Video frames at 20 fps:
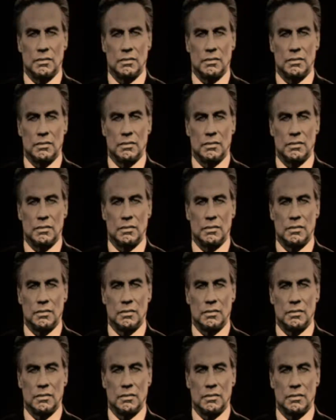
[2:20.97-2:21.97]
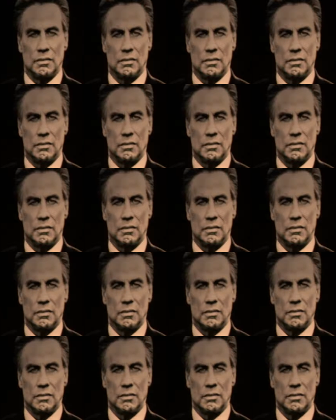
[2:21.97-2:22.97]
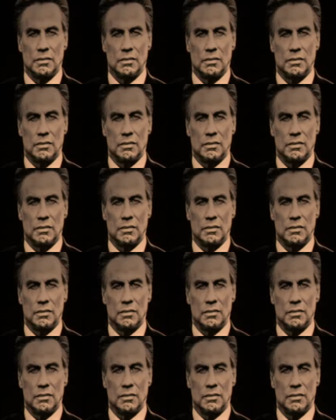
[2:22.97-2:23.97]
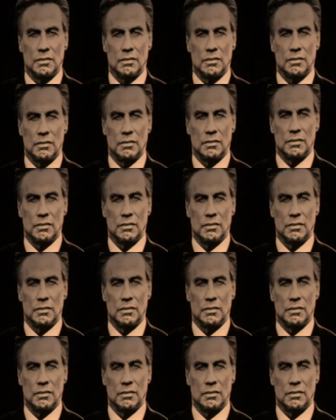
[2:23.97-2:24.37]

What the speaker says: No words are spoken by the person on screen.